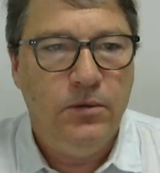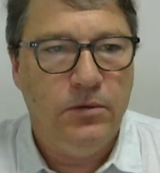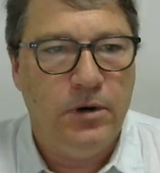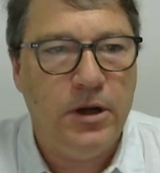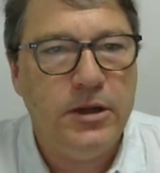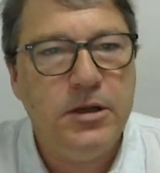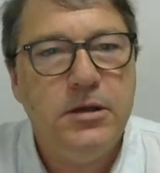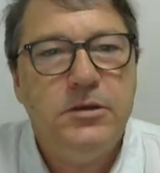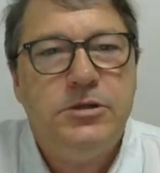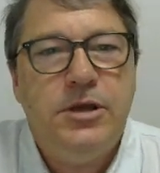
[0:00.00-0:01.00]
Right,
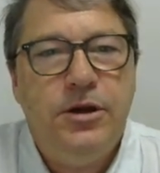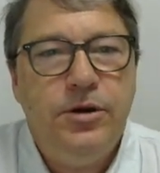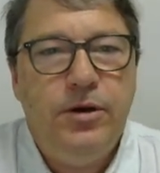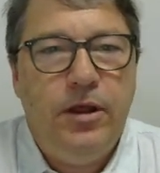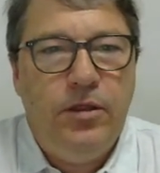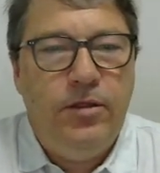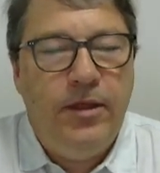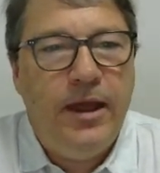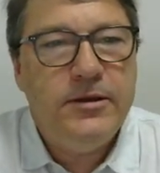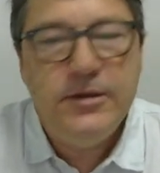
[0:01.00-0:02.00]
so
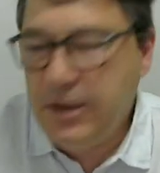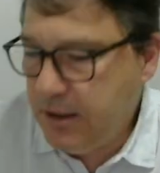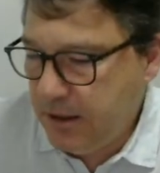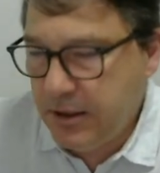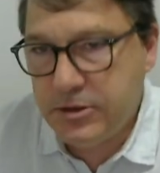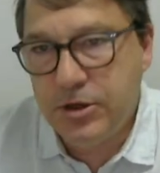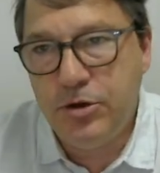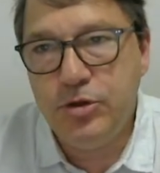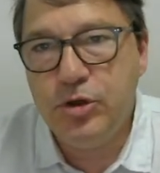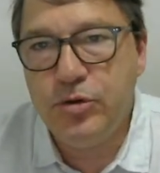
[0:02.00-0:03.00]
that is
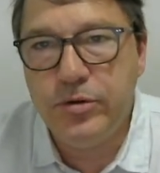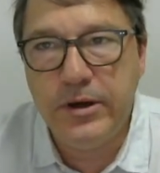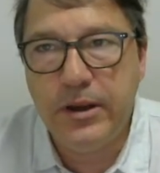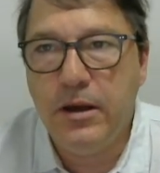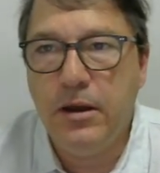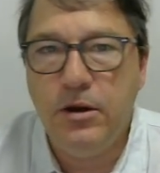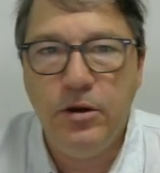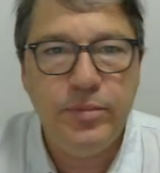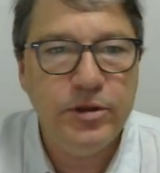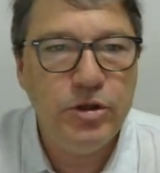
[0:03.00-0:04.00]
contouring. I
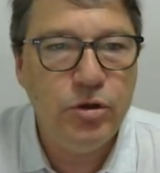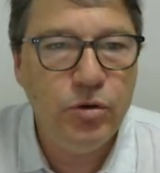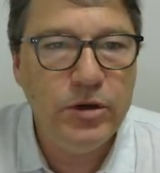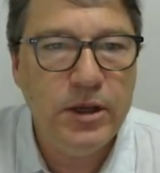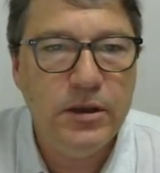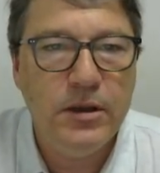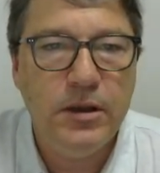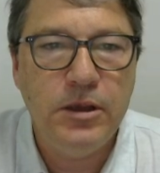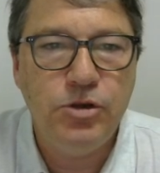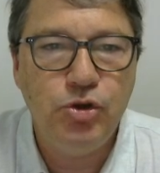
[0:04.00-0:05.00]
hope you
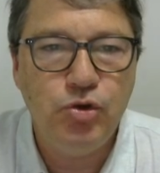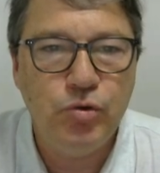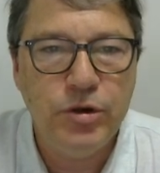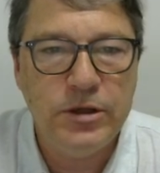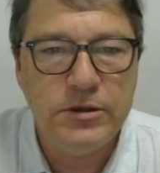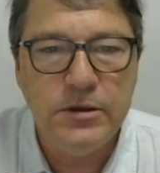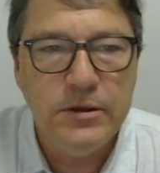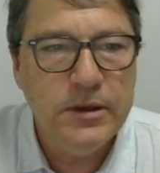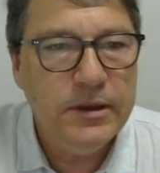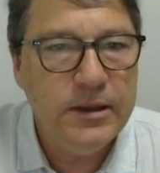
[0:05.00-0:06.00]
enjoy it.
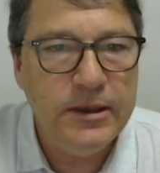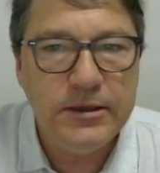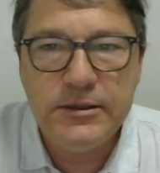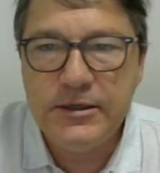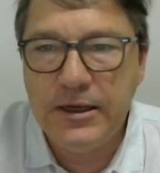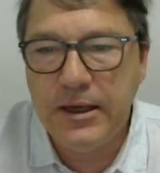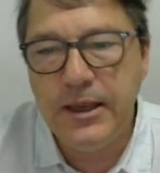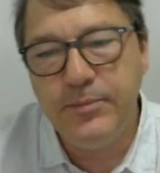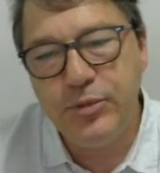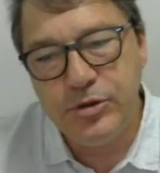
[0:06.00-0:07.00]

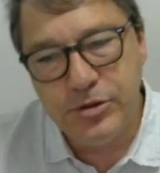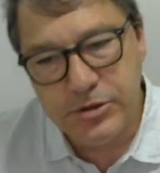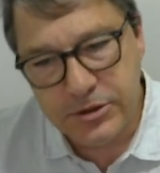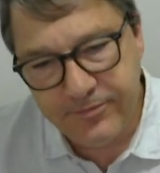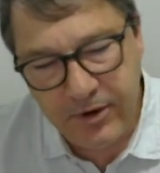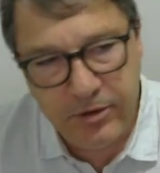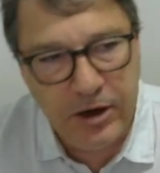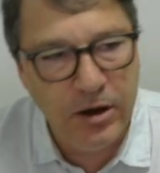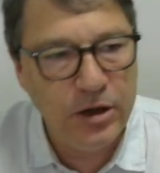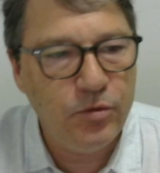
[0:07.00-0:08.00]
It produces very
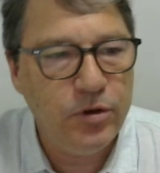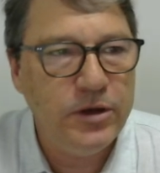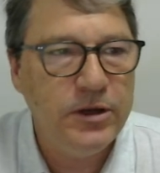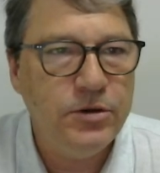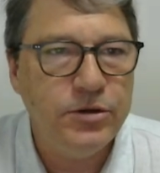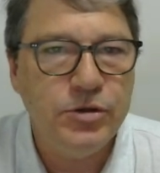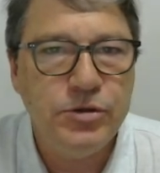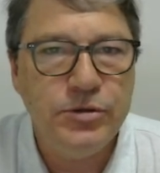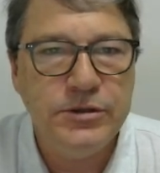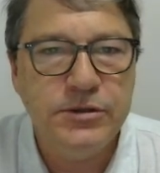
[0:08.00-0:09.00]
high quality
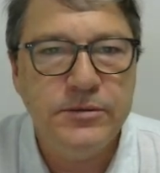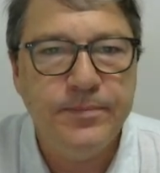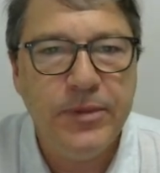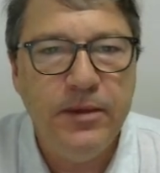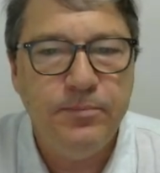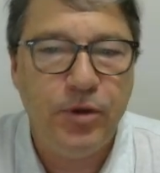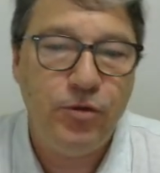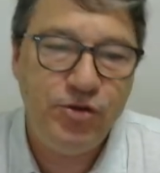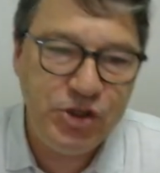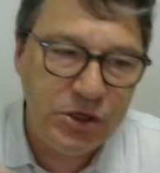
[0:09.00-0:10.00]
contours,
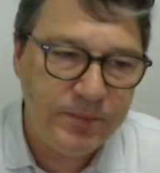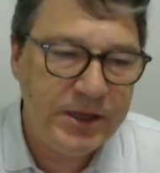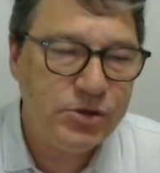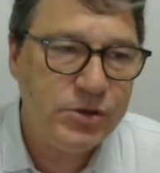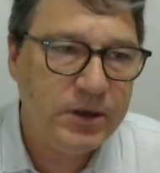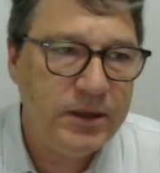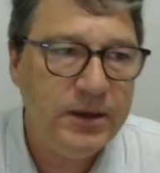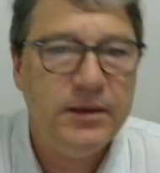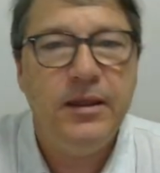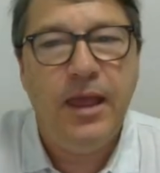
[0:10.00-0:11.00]
both
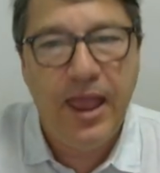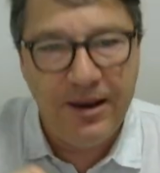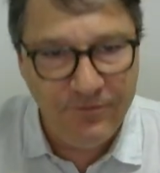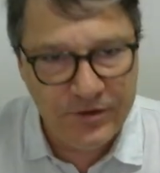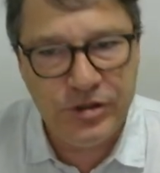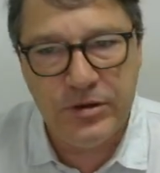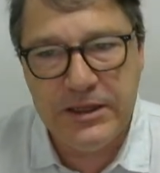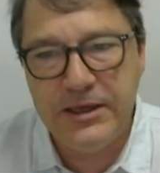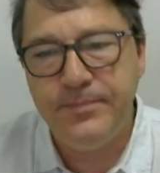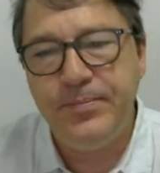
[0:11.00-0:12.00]
geometrically and
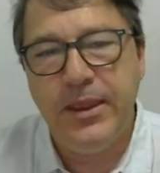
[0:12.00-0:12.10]
visually,